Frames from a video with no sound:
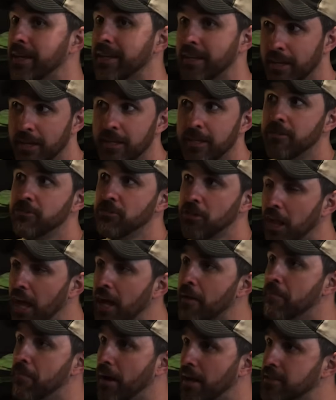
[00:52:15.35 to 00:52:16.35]
Like, there's a
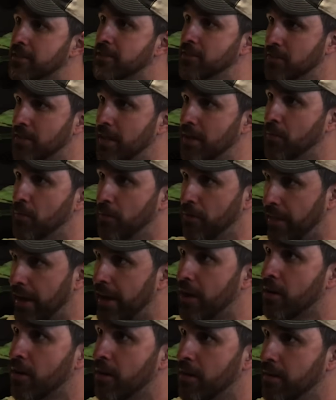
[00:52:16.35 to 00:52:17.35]
lot of buses that were
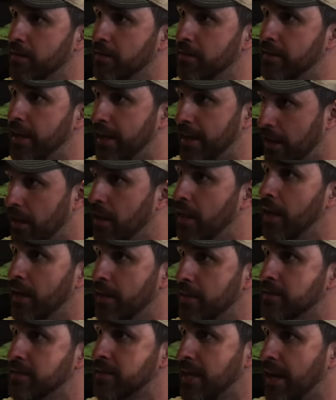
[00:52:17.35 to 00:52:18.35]
there yeah. that a
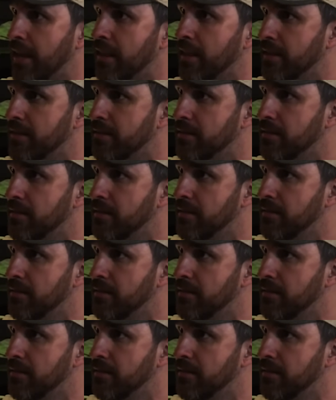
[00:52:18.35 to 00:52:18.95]
lot of the talent.